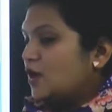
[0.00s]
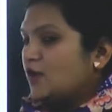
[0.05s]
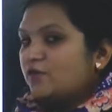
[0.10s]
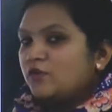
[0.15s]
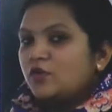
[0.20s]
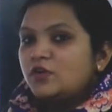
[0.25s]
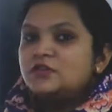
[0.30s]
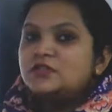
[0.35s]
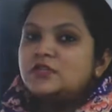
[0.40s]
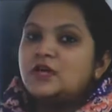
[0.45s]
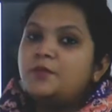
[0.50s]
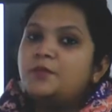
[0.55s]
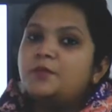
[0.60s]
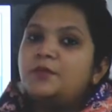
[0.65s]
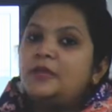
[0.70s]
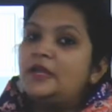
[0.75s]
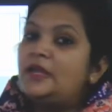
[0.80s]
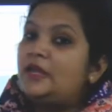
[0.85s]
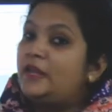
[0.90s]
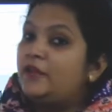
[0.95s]
For
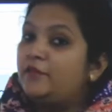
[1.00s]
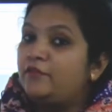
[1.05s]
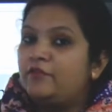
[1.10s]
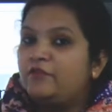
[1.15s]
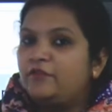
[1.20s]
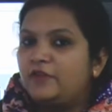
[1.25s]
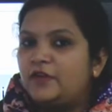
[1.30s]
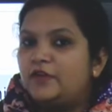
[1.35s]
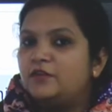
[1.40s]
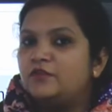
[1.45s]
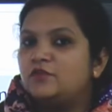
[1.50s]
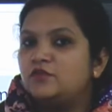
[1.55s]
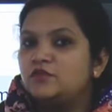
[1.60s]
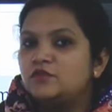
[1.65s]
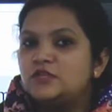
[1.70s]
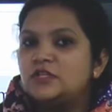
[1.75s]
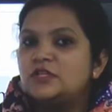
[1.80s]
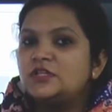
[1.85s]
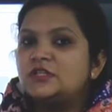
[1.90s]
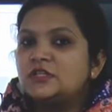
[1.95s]
example, if
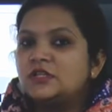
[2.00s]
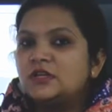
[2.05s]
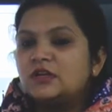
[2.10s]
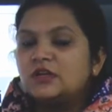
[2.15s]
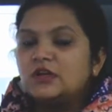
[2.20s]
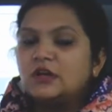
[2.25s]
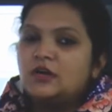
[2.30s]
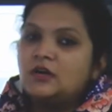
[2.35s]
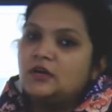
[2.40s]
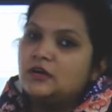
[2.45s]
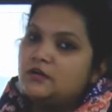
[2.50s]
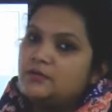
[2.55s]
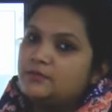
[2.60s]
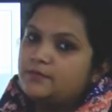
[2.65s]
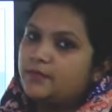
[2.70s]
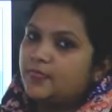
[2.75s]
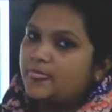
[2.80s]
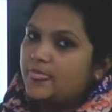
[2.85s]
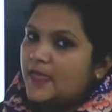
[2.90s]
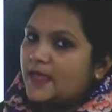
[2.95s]
Infosys
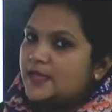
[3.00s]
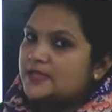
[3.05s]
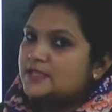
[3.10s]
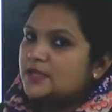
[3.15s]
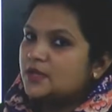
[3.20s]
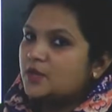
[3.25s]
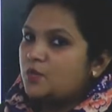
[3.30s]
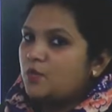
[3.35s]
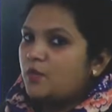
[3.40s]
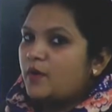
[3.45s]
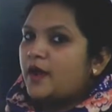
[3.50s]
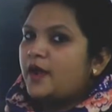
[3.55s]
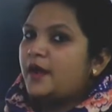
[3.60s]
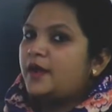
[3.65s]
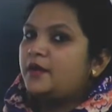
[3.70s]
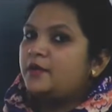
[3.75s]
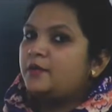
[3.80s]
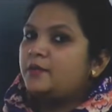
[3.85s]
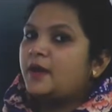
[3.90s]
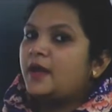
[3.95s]
is
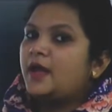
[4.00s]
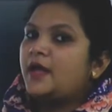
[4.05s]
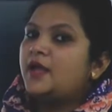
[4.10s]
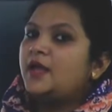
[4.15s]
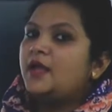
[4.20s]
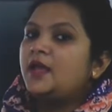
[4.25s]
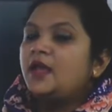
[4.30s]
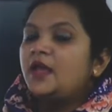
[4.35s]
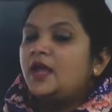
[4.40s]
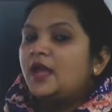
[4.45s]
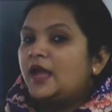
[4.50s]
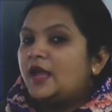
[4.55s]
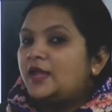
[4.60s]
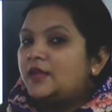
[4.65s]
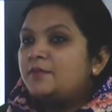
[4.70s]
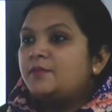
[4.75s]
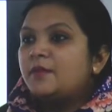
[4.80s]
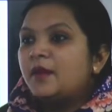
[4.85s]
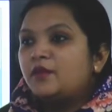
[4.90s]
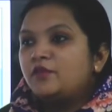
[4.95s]
acquired by
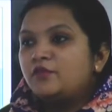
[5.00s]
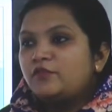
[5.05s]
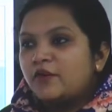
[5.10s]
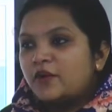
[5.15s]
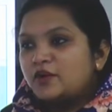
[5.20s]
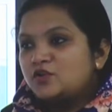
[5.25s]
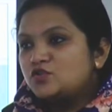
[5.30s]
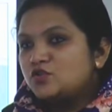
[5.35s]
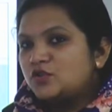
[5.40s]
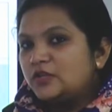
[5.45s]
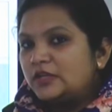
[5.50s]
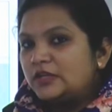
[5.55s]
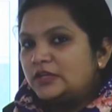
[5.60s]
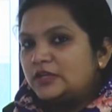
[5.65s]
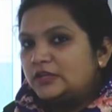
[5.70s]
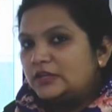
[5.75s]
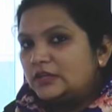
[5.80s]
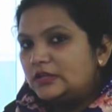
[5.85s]
any manufacturing